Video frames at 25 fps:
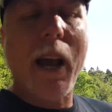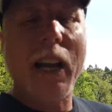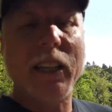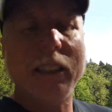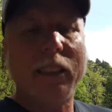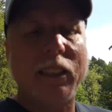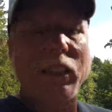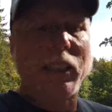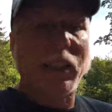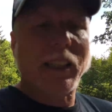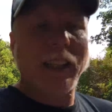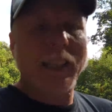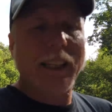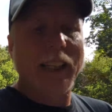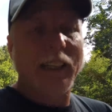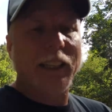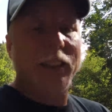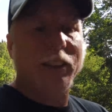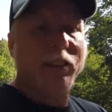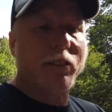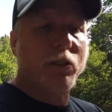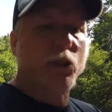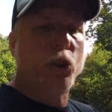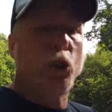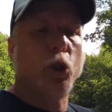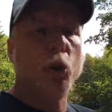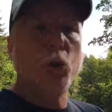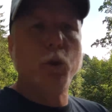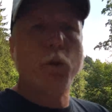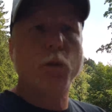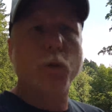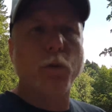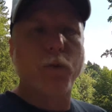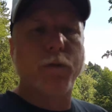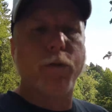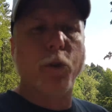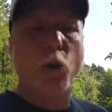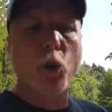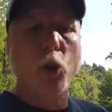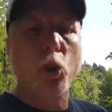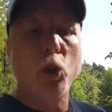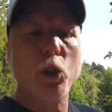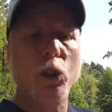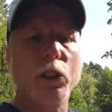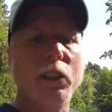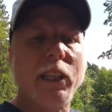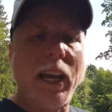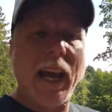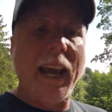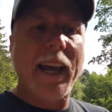basically two
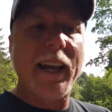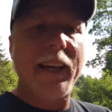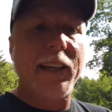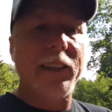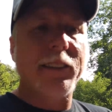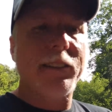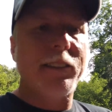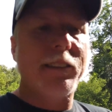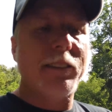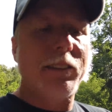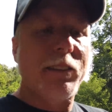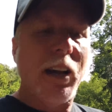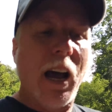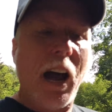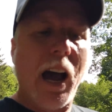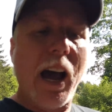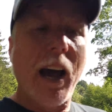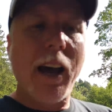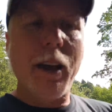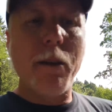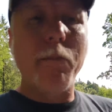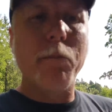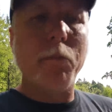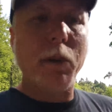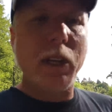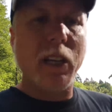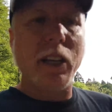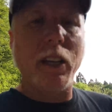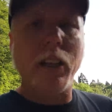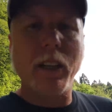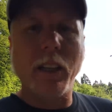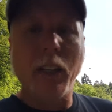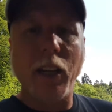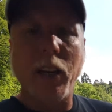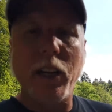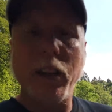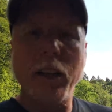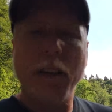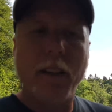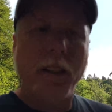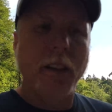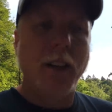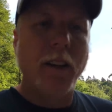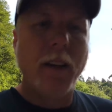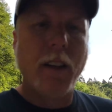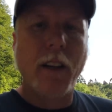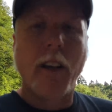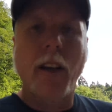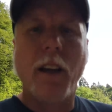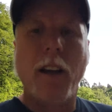full days time being
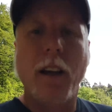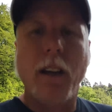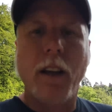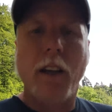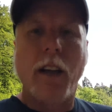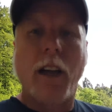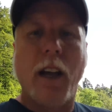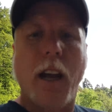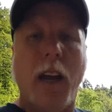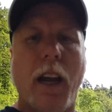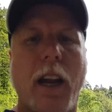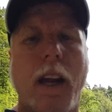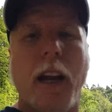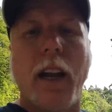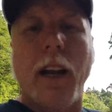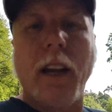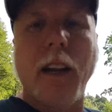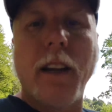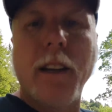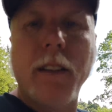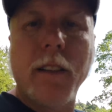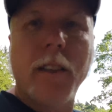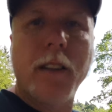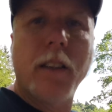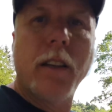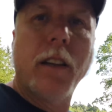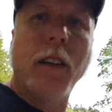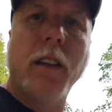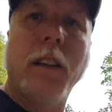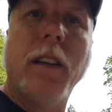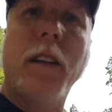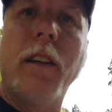here and